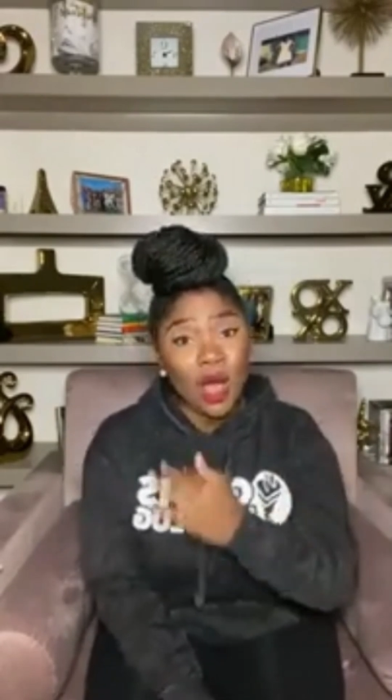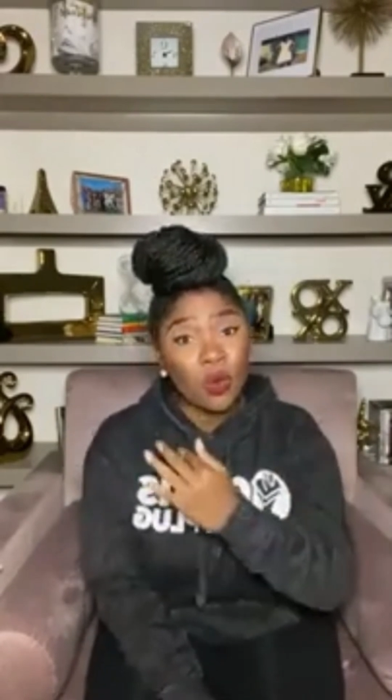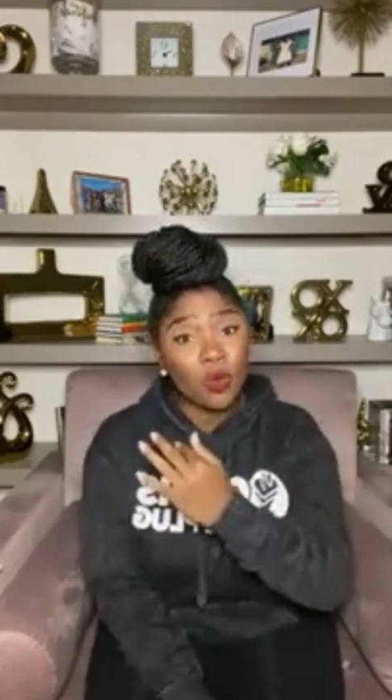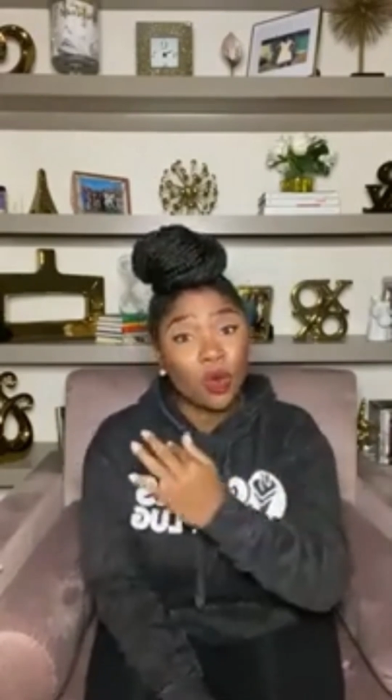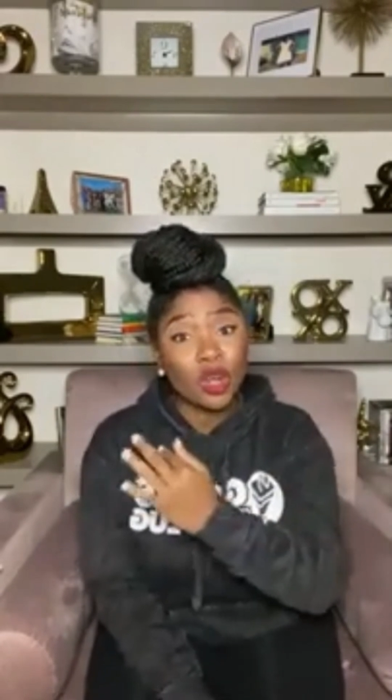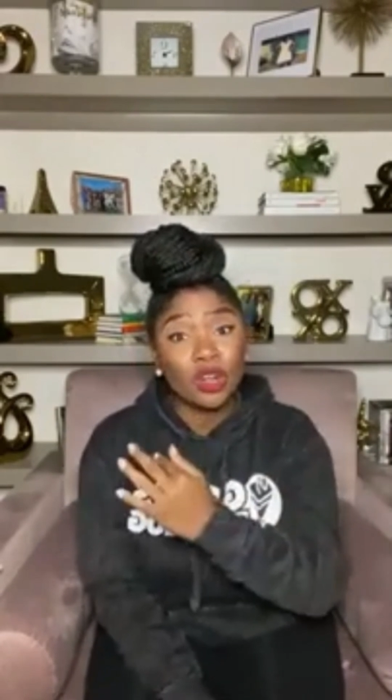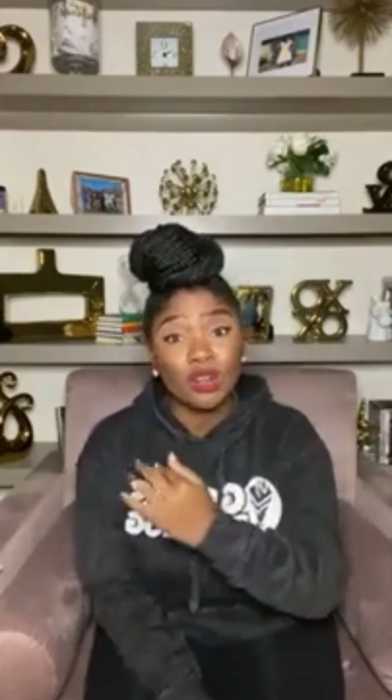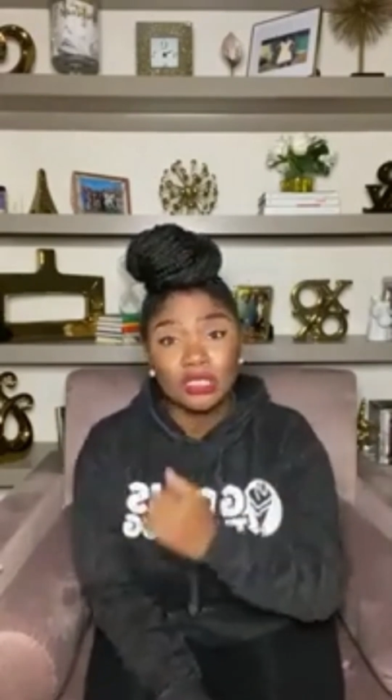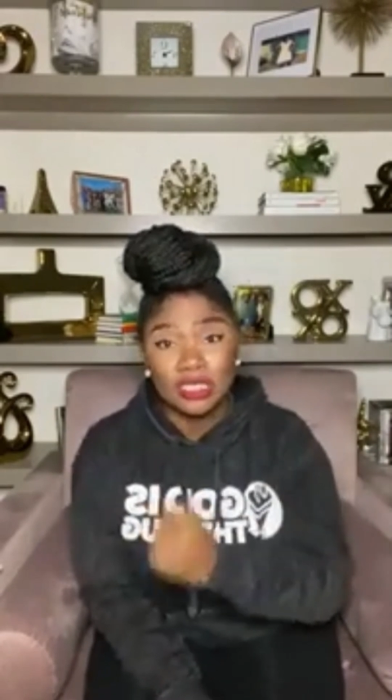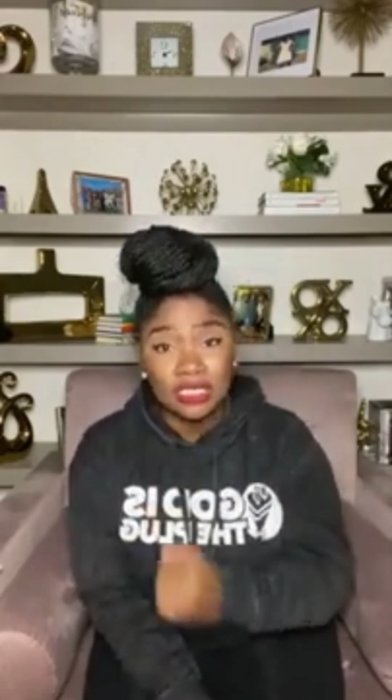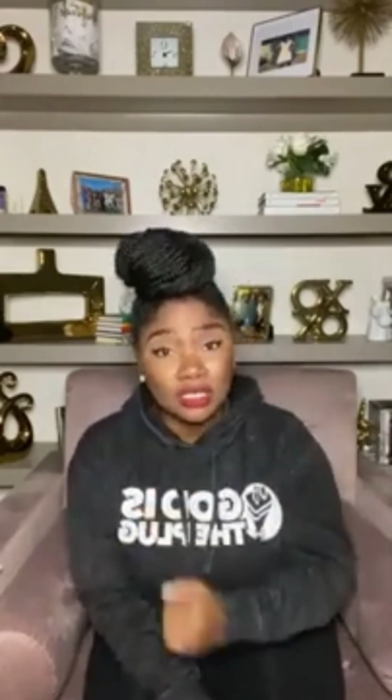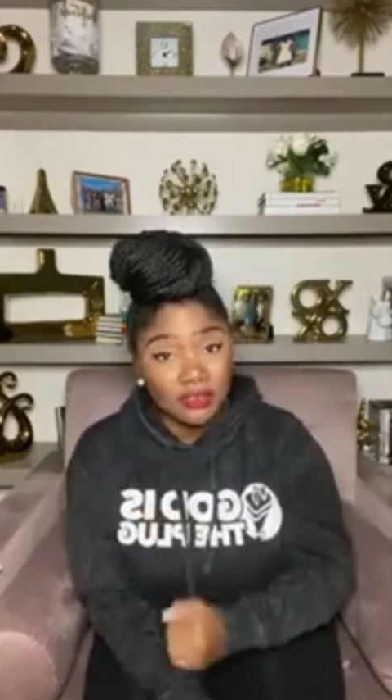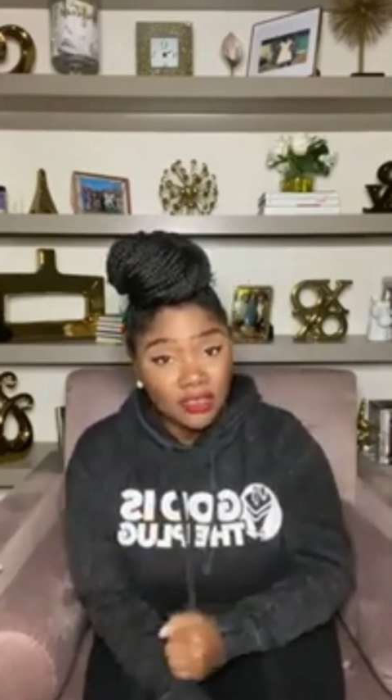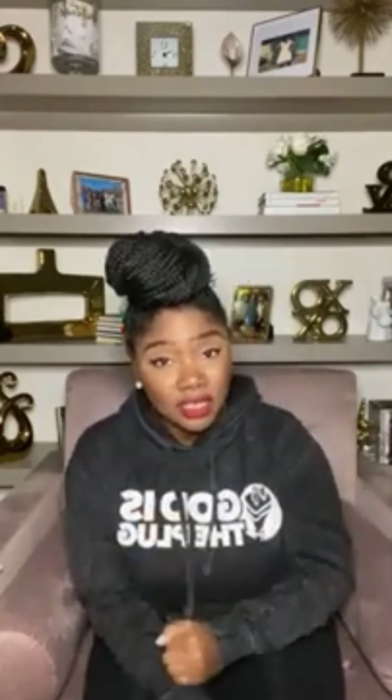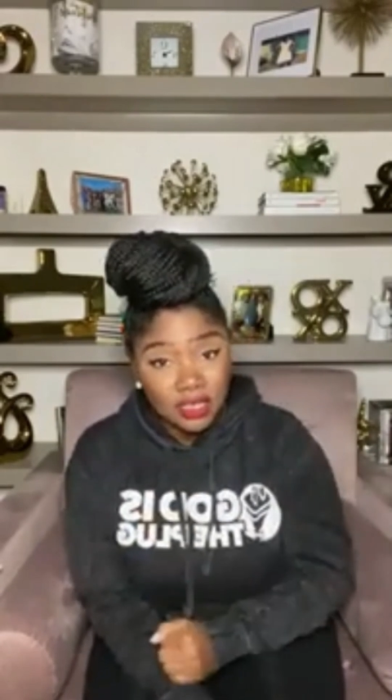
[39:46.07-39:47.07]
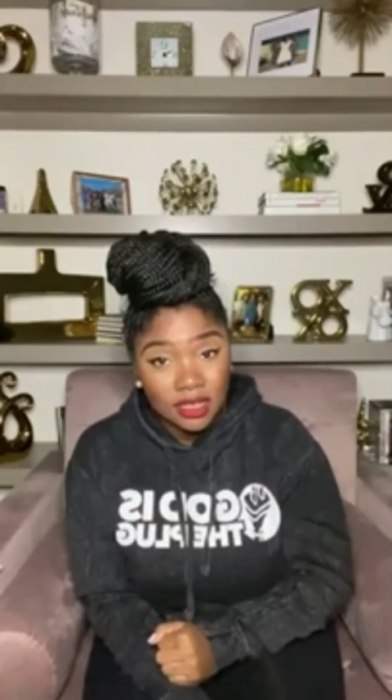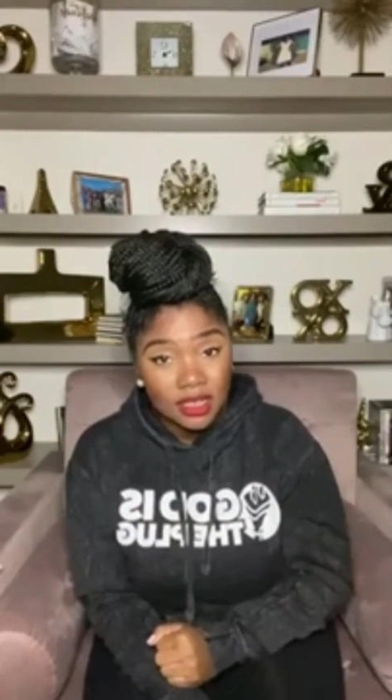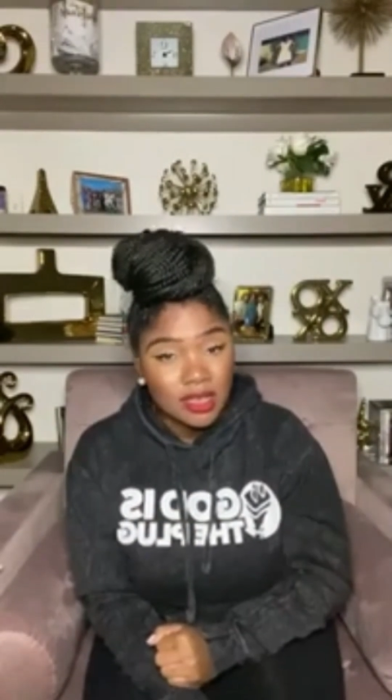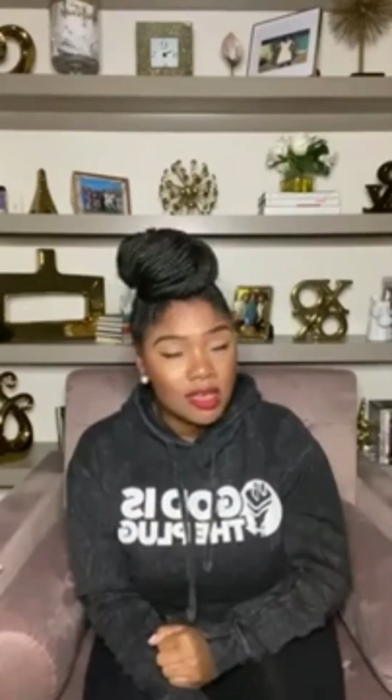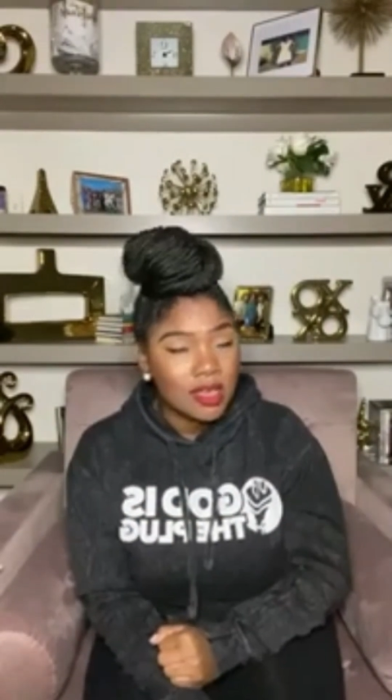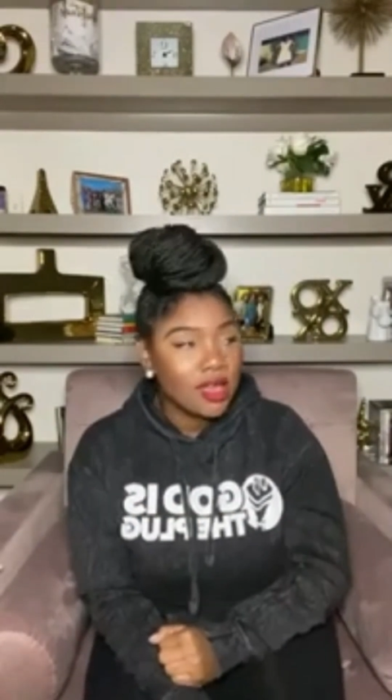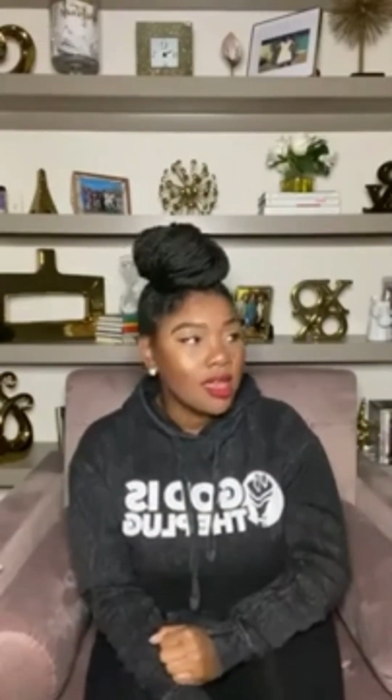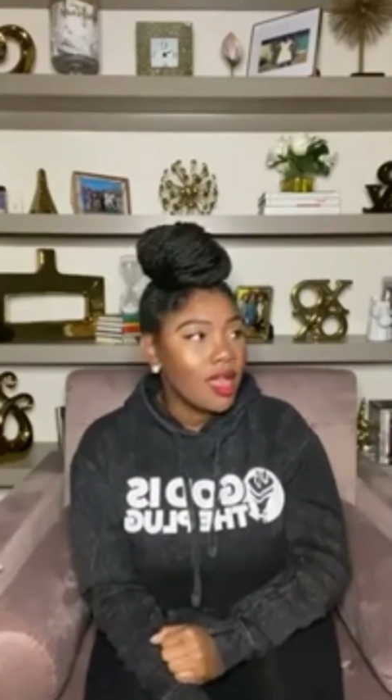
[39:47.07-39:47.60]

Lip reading: how I worked even,